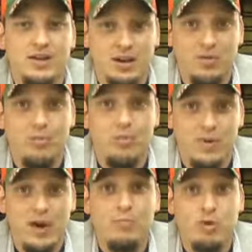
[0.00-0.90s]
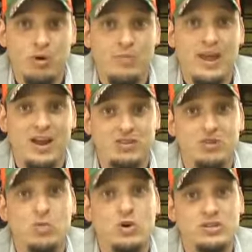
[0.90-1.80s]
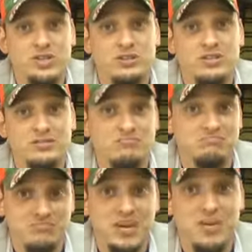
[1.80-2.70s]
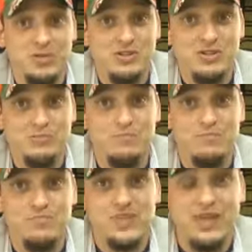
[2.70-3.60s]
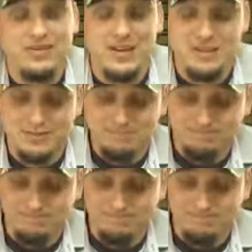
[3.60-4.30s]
get a program that actually works and it'll tell you what to do. Thanks, guys.